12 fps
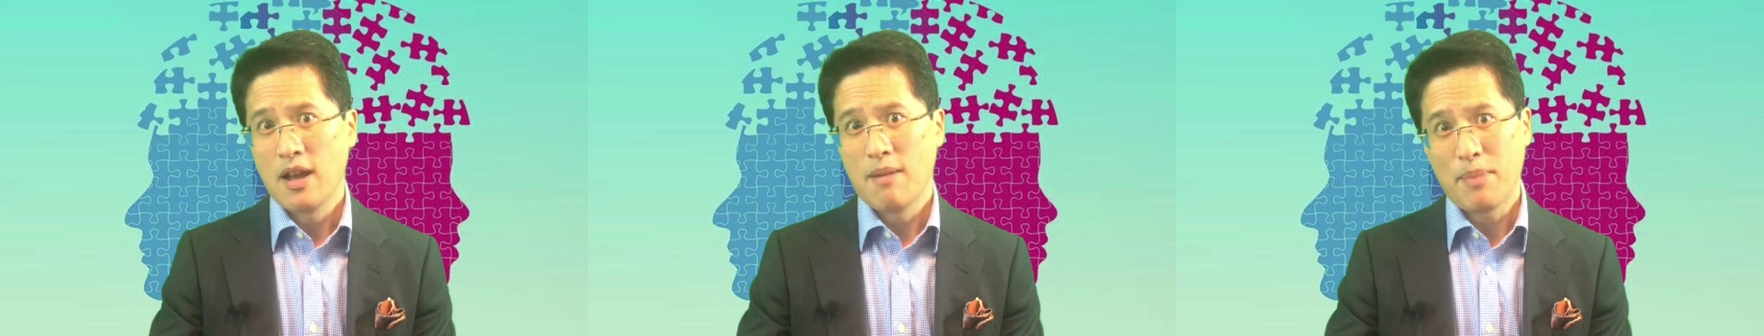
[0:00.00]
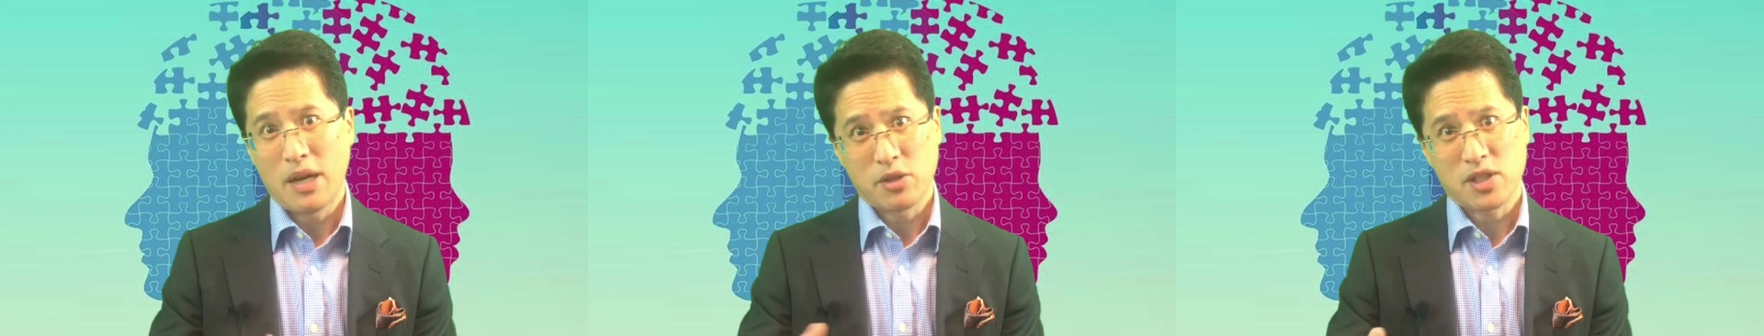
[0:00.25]

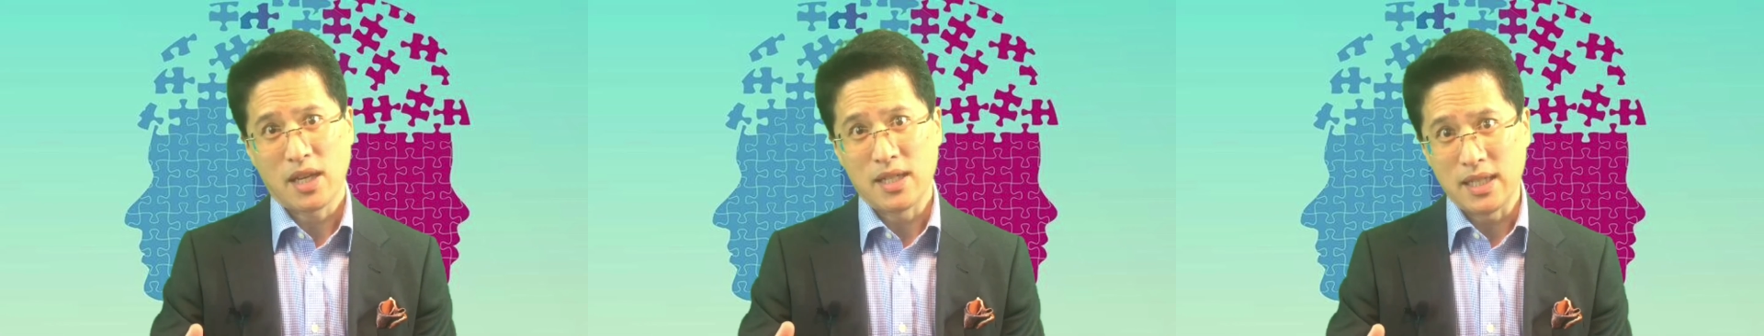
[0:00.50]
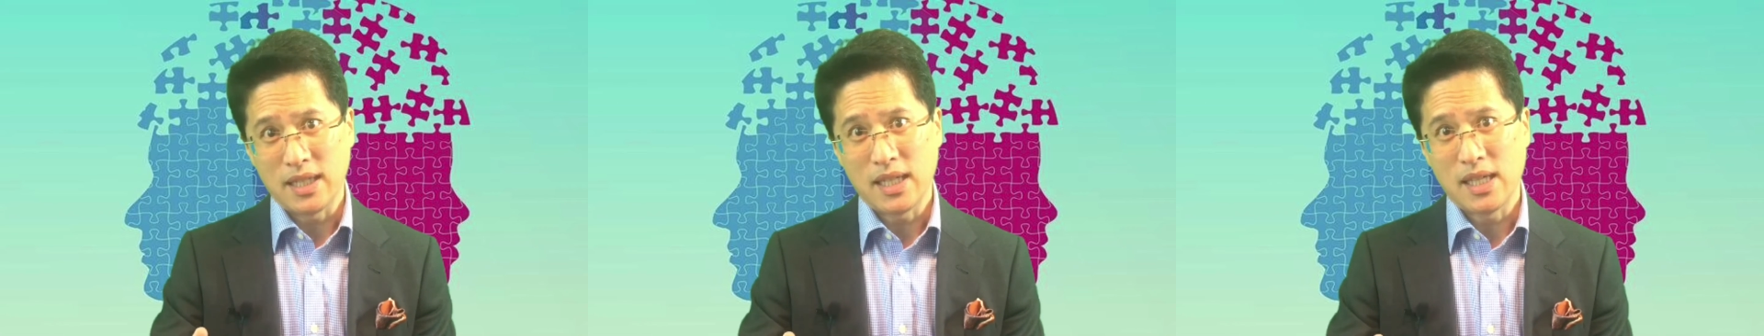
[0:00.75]
bounce
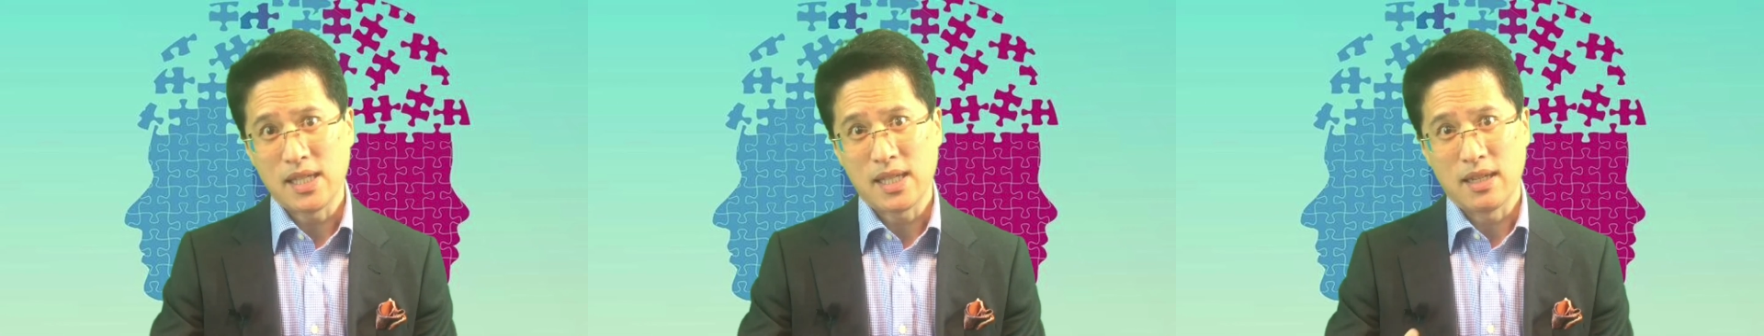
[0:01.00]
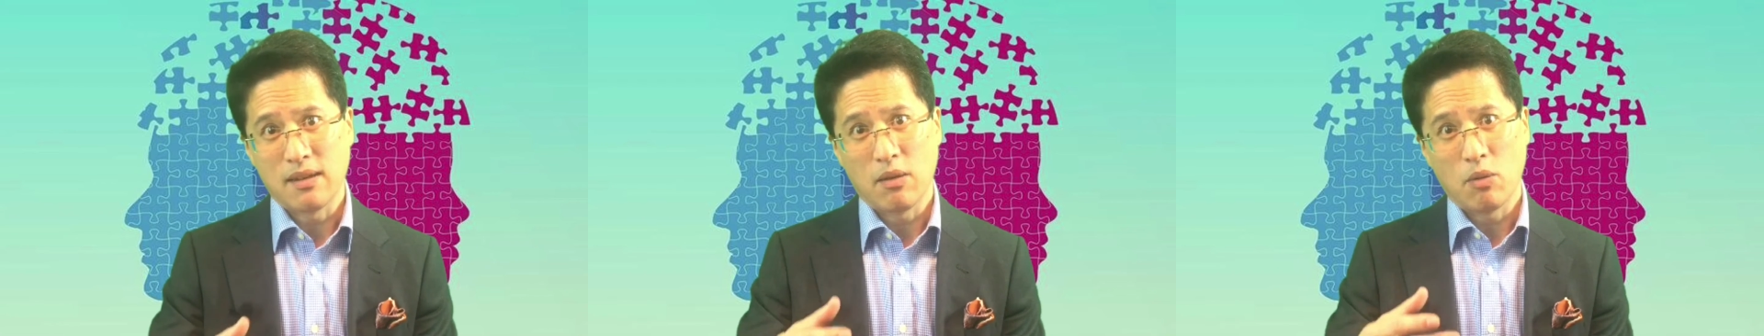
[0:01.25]
ideas
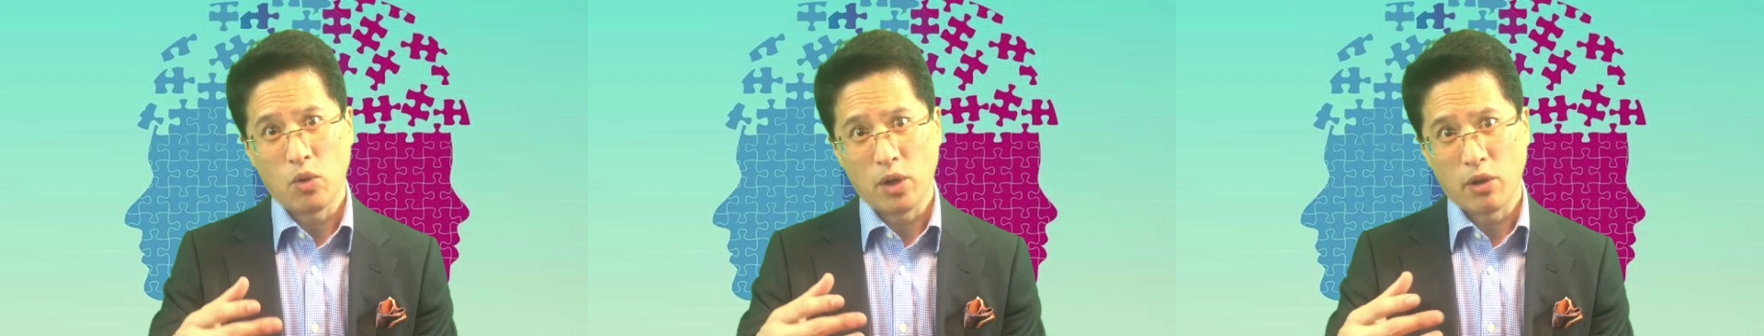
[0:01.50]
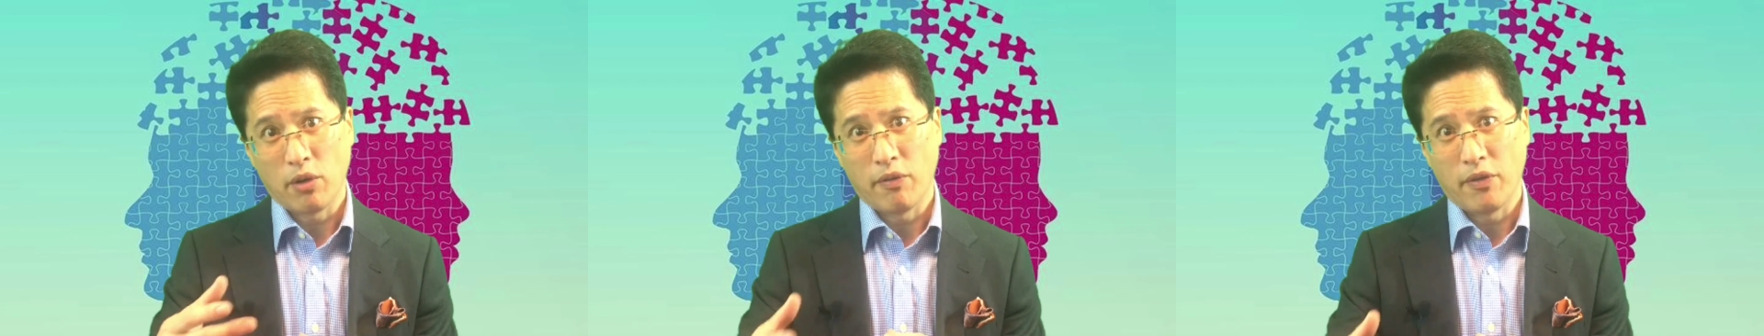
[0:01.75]
and
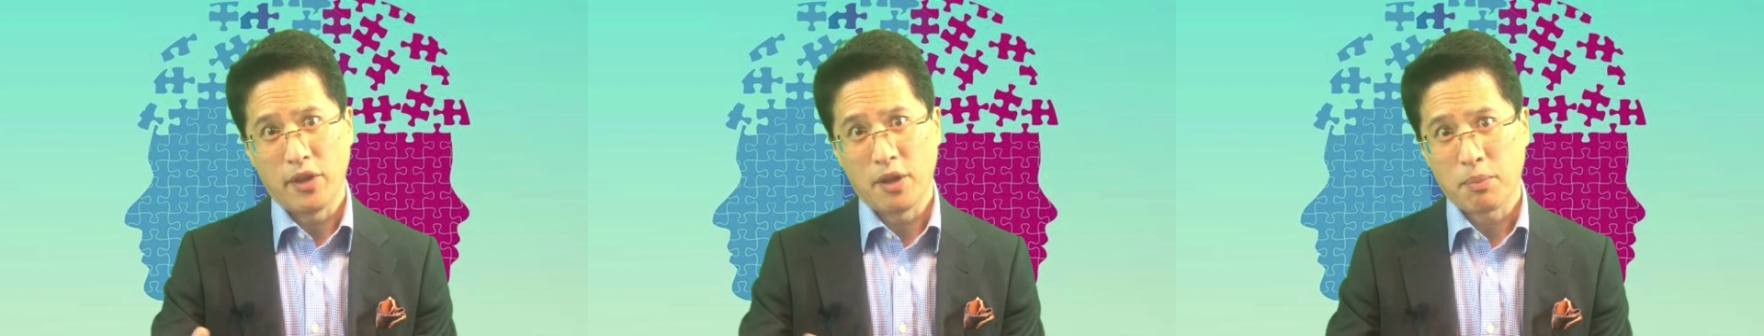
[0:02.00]
where the